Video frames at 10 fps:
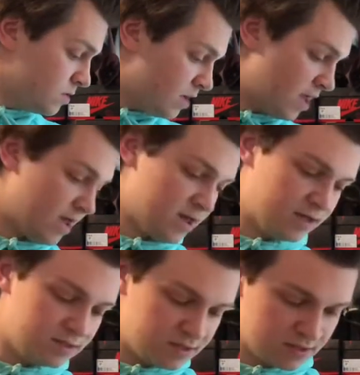
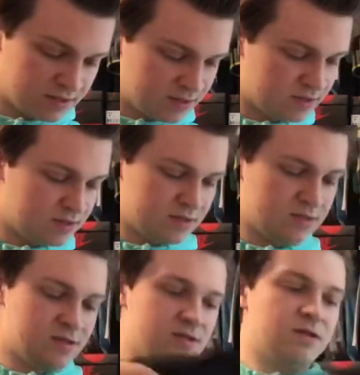And,
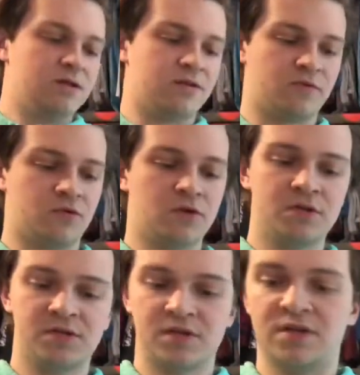of
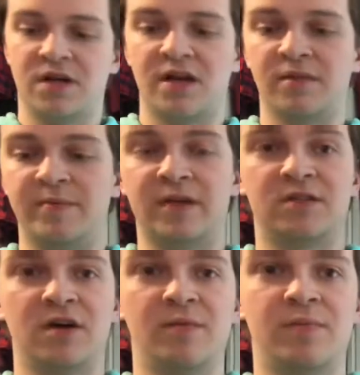course, I picked up